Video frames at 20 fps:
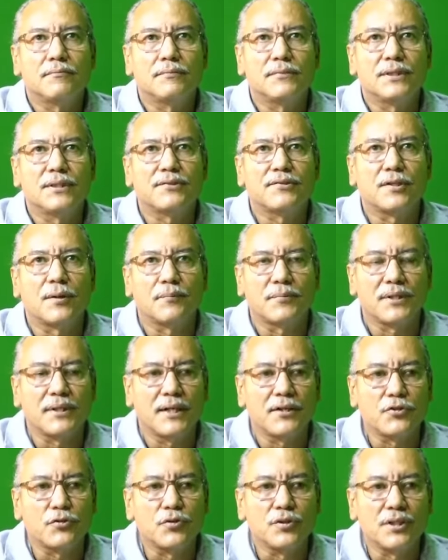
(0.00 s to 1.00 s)
is something
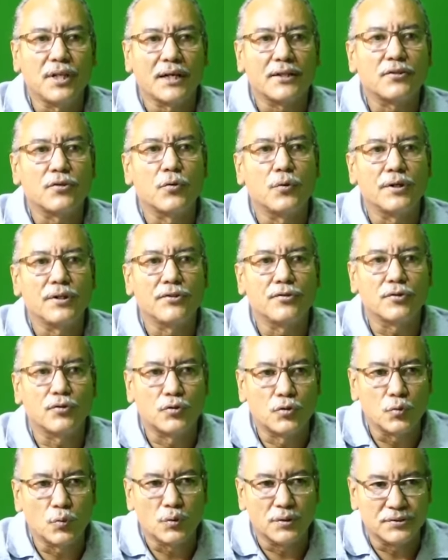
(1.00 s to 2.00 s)
that you're not going to
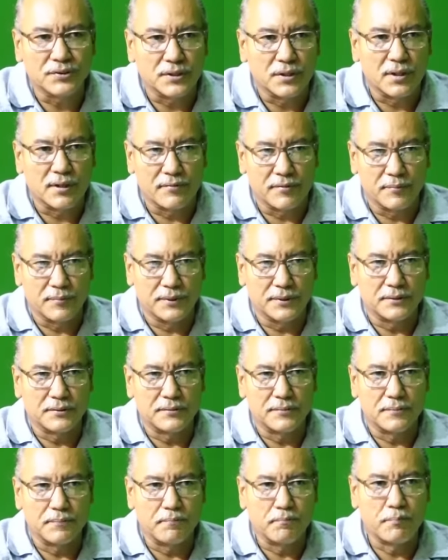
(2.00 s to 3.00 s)
do as a government
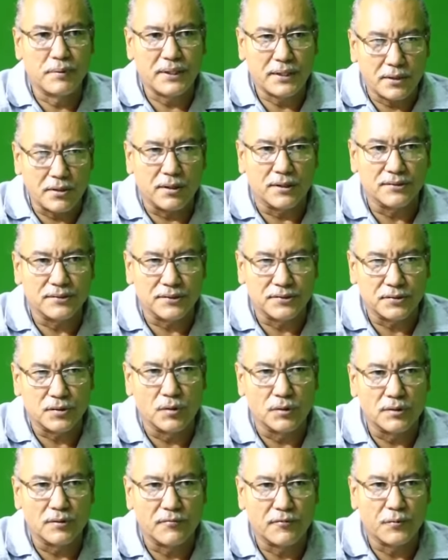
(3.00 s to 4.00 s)
because it's
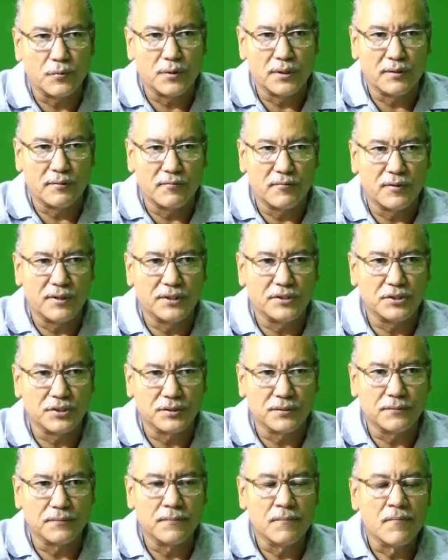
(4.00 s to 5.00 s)
going to fuel
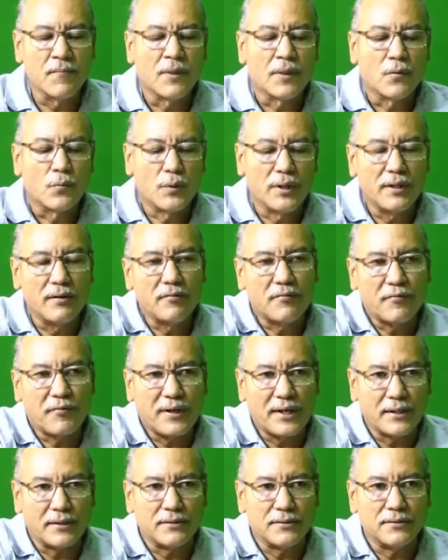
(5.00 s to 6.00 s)
inflation, when in
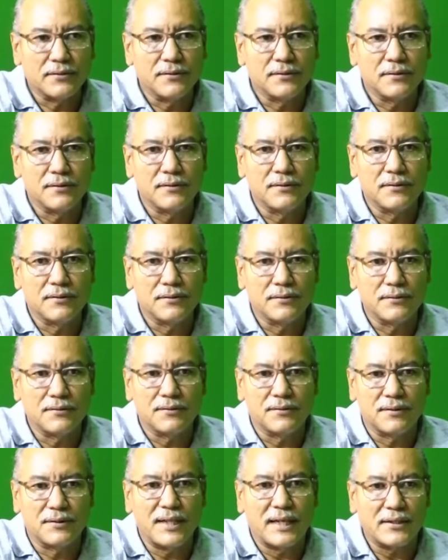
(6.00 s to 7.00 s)
fact
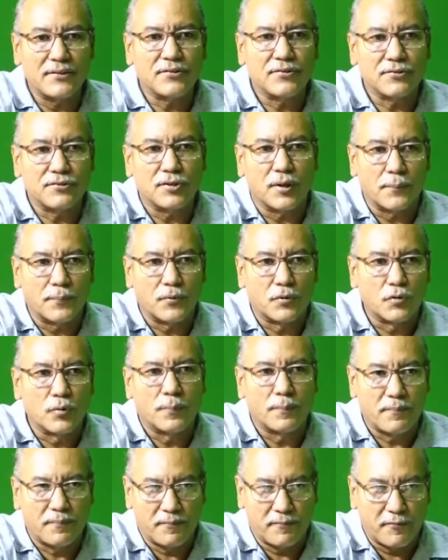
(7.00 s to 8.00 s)
that
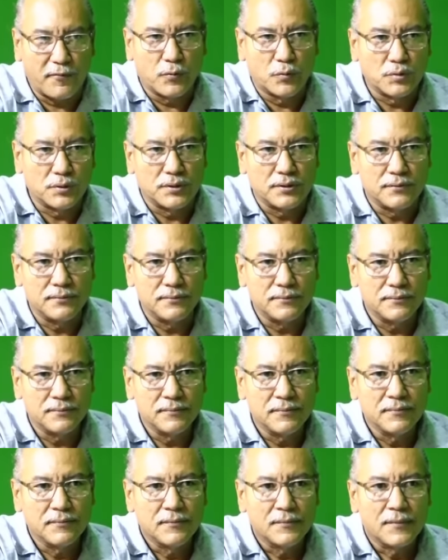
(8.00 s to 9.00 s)
subgroup food
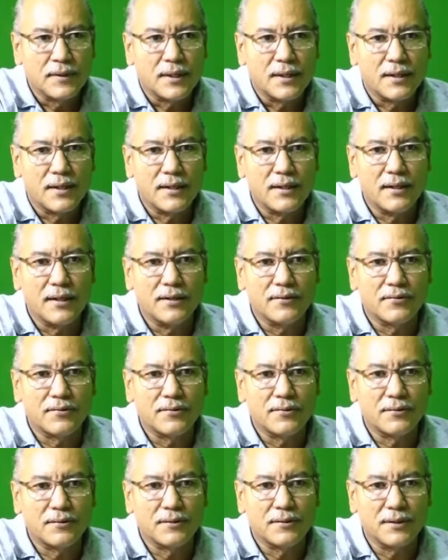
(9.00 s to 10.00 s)

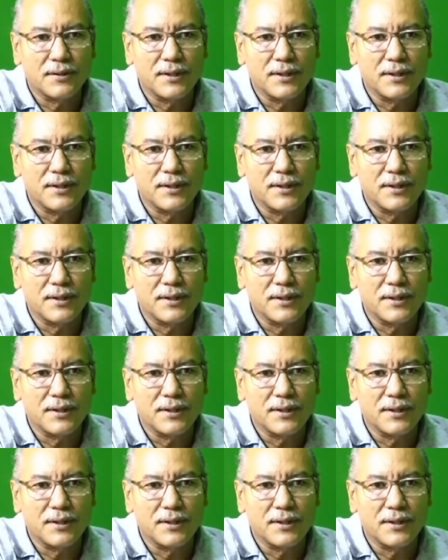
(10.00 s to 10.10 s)
is